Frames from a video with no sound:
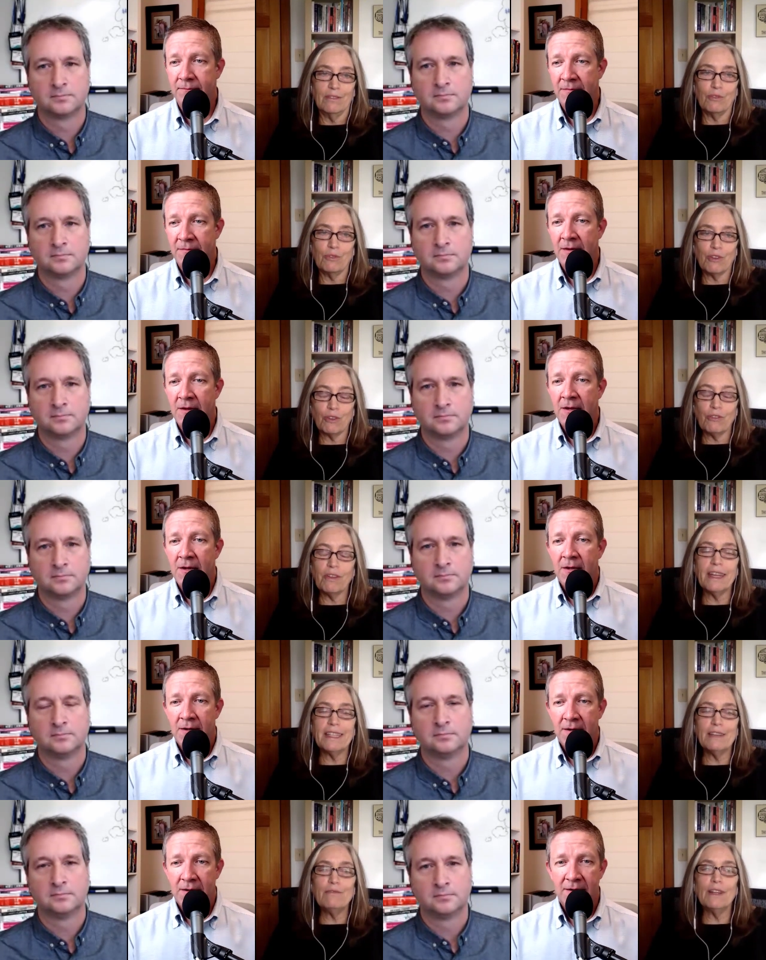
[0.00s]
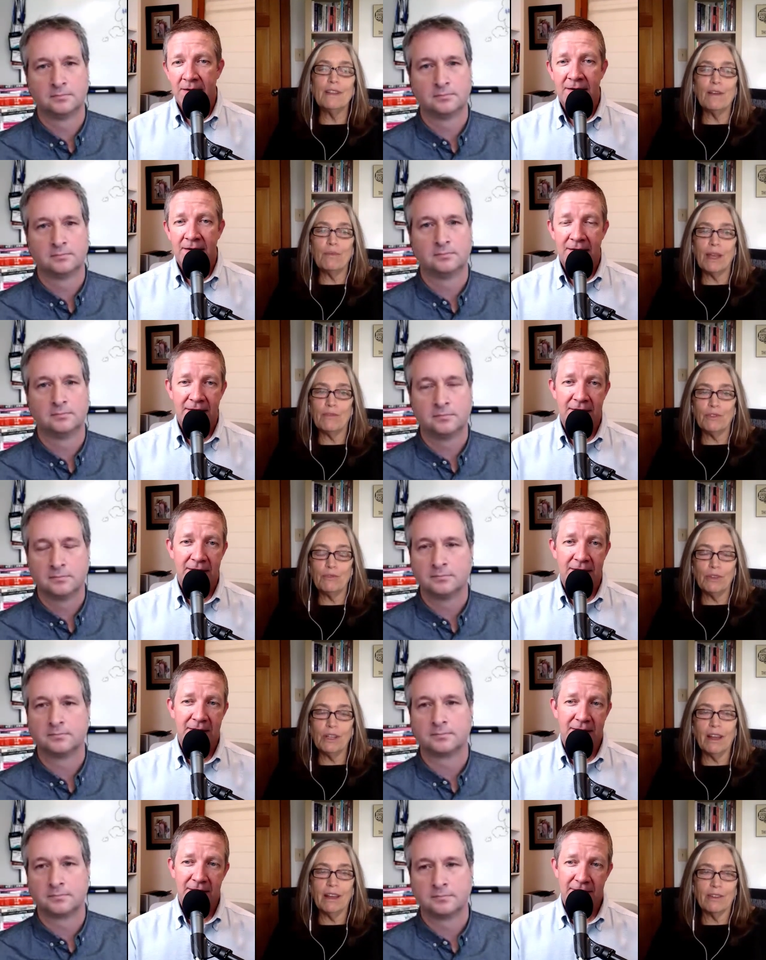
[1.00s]
Speaker 1: So it's our creativity that we have to
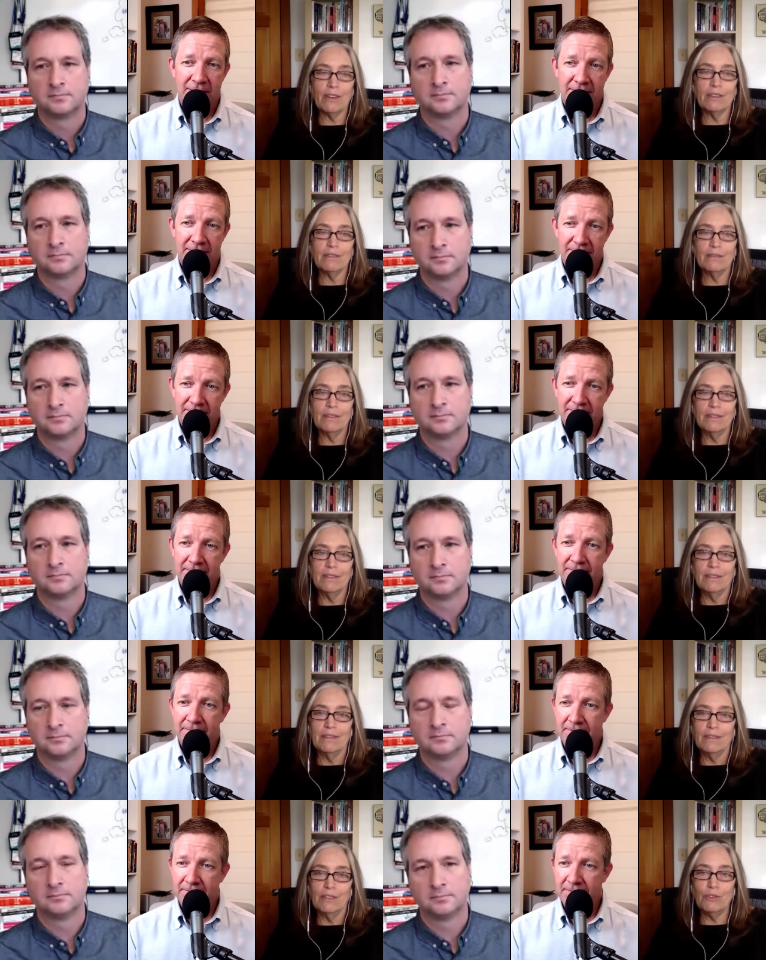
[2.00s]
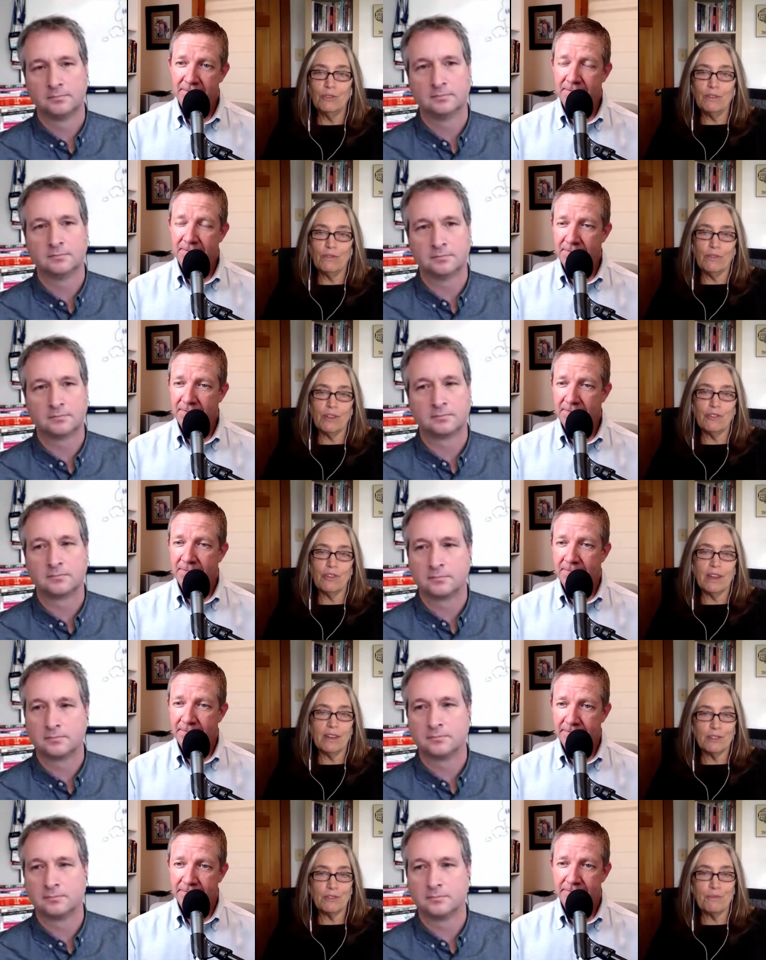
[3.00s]
rely on to
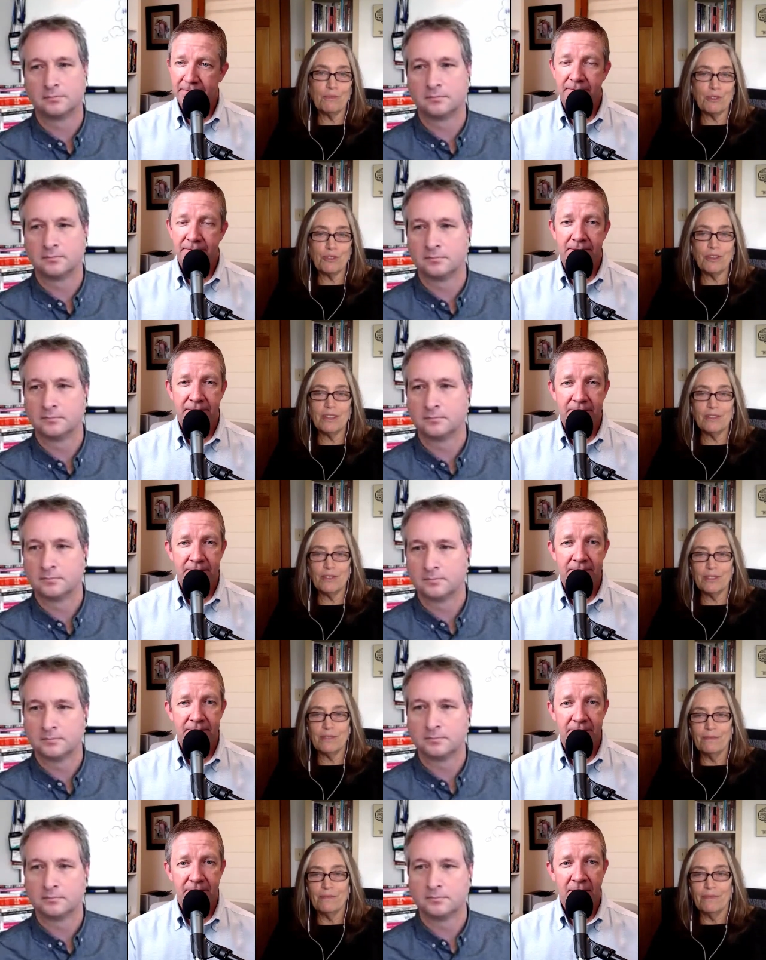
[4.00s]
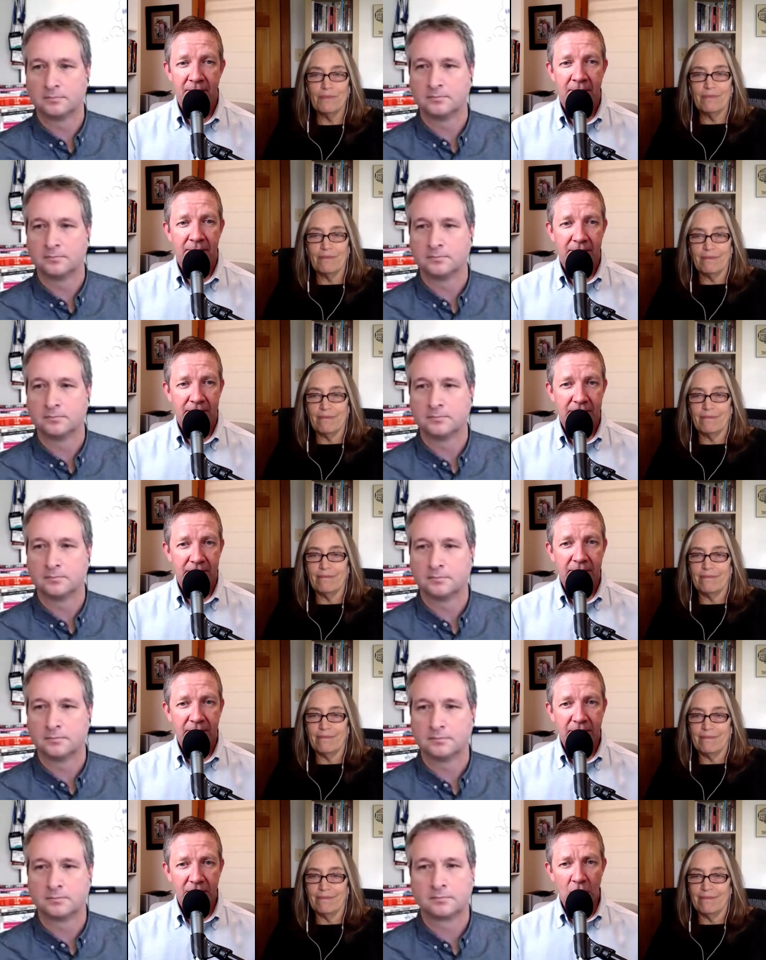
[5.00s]
differentiate us from machines.
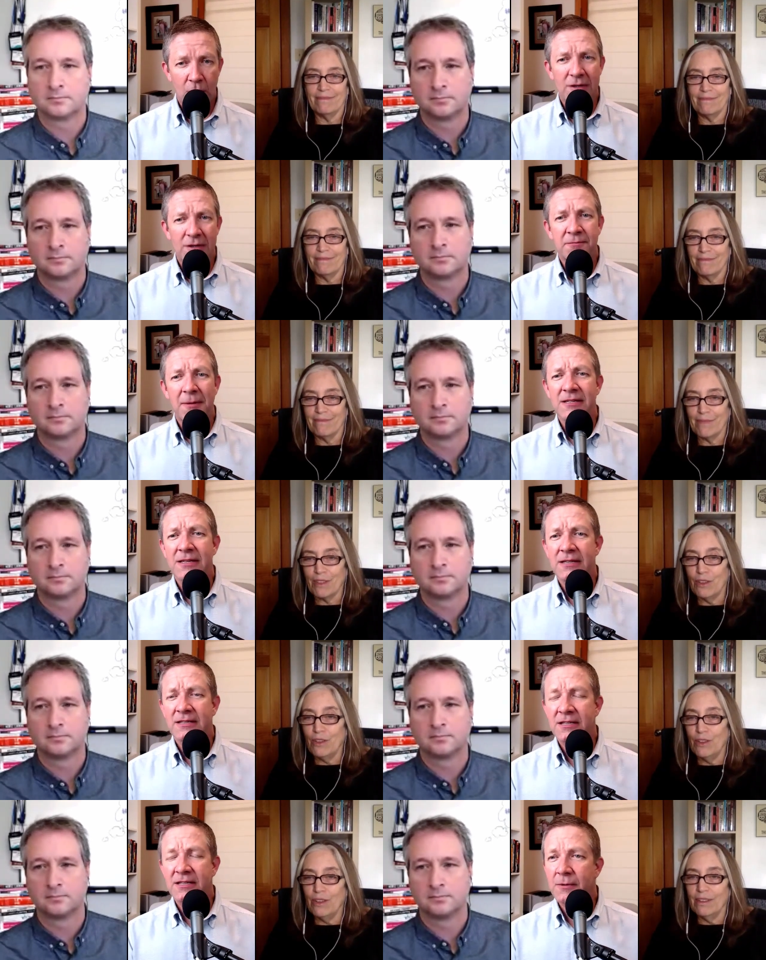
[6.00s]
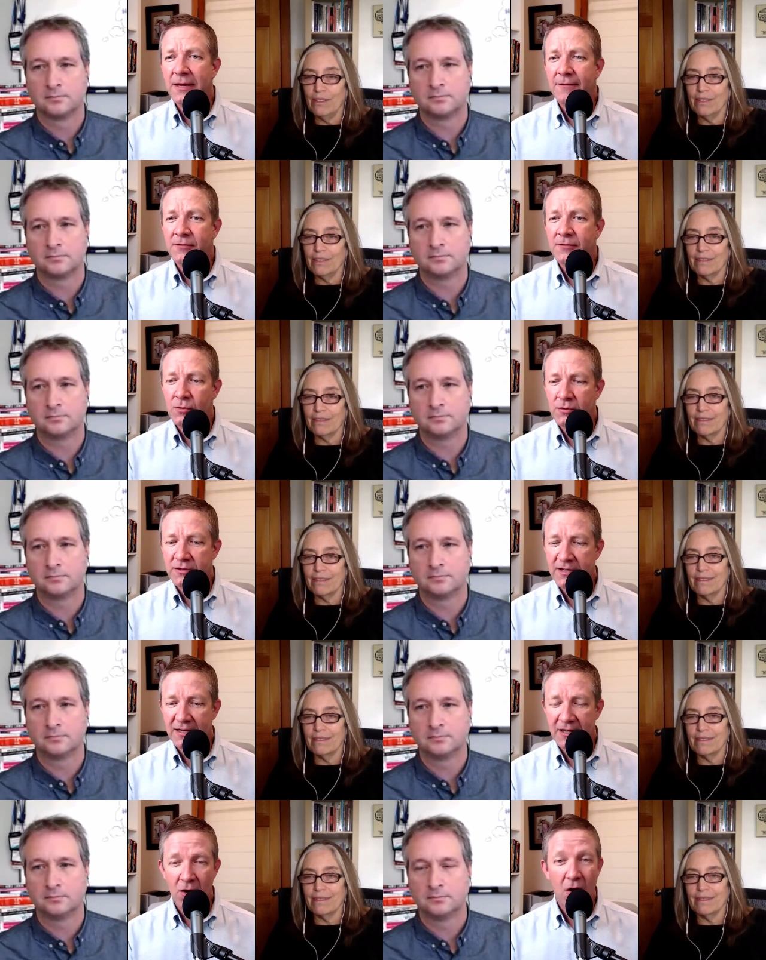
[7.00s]
Speaker 2: Well, especially since we have tools
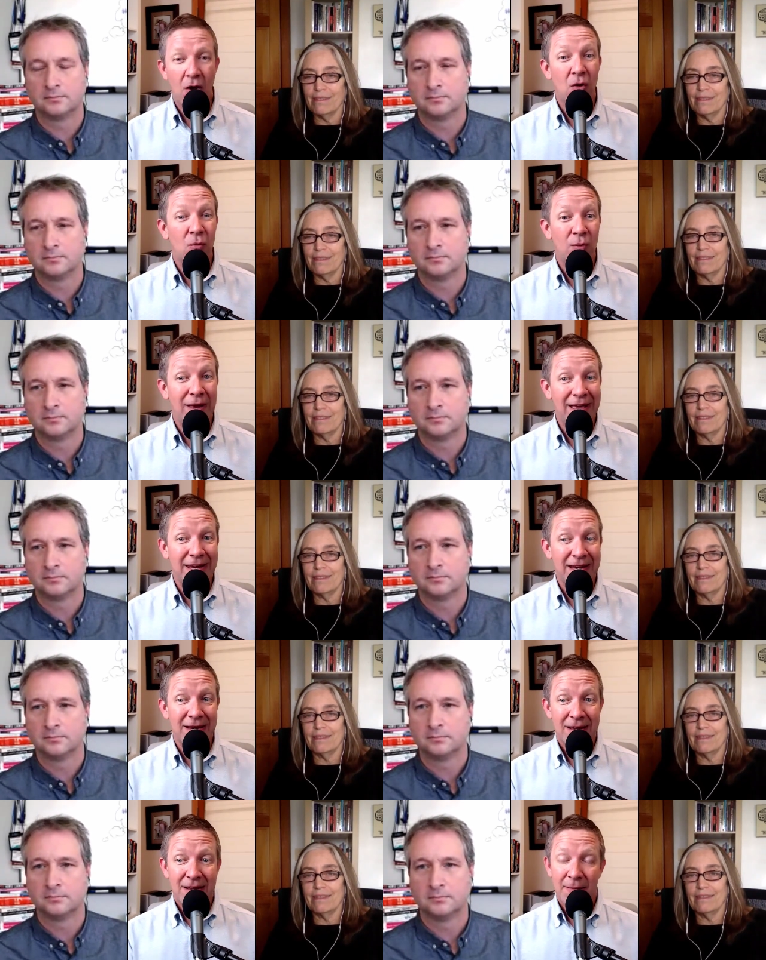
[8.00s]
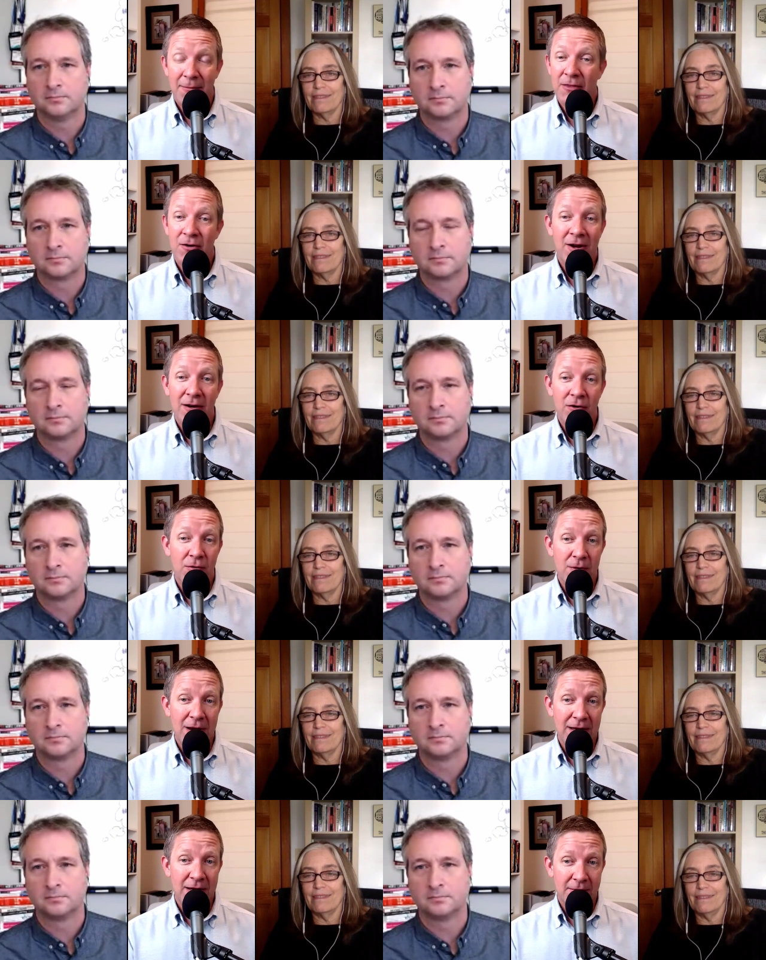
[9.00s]
that can already, I mean, they're not
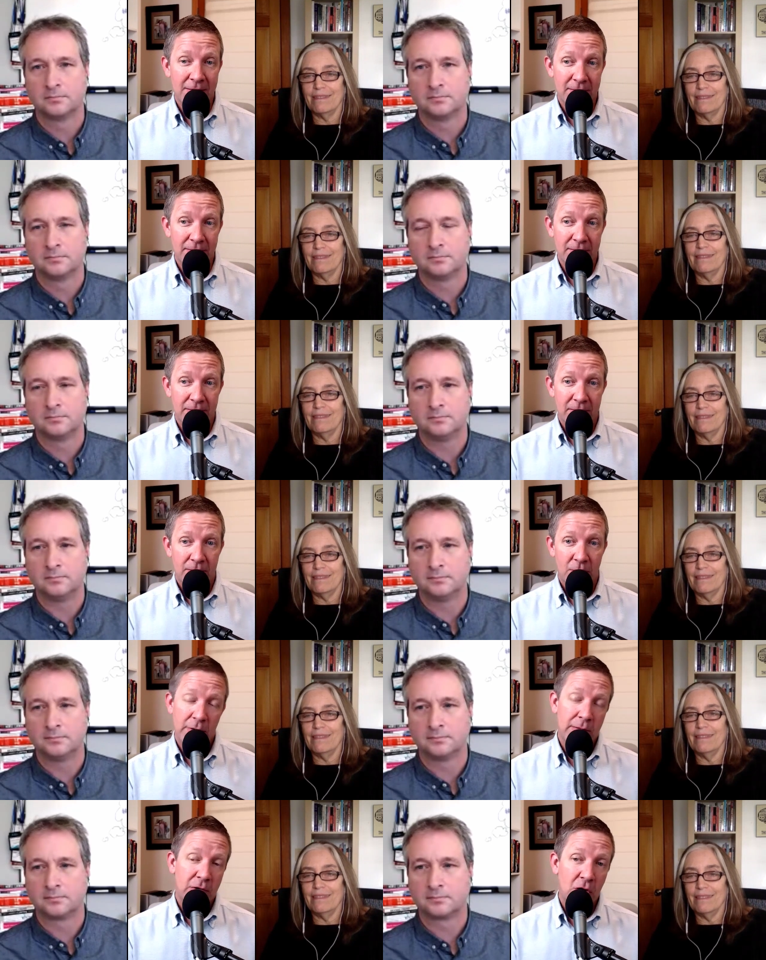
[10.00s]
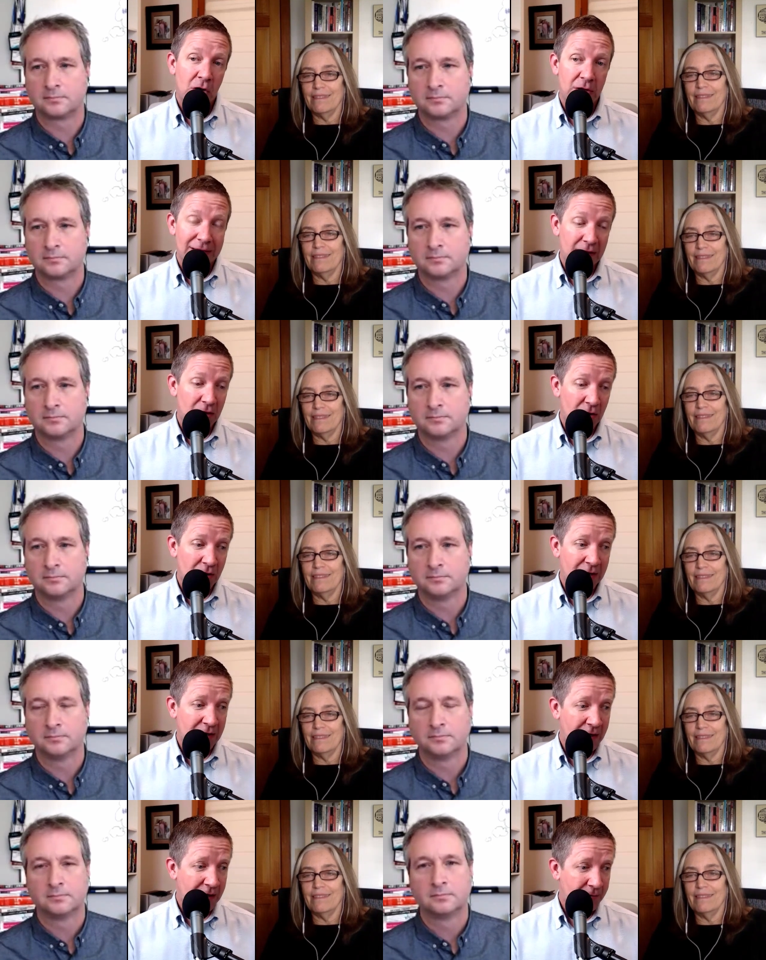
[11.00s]
creating what we would call e-learning yet,